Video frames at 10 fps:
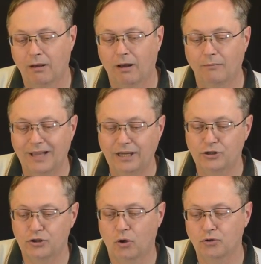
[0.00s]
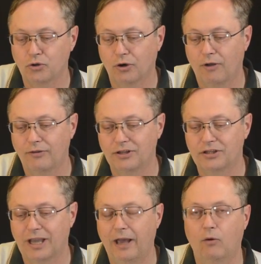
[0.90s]
Uh, each soldier on this
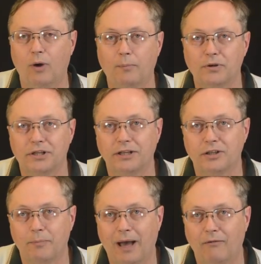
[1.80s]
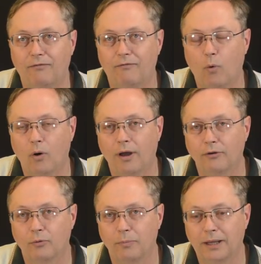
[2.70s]
scale represents about four
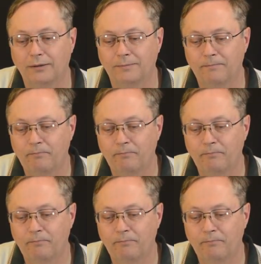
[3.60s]
hundred men,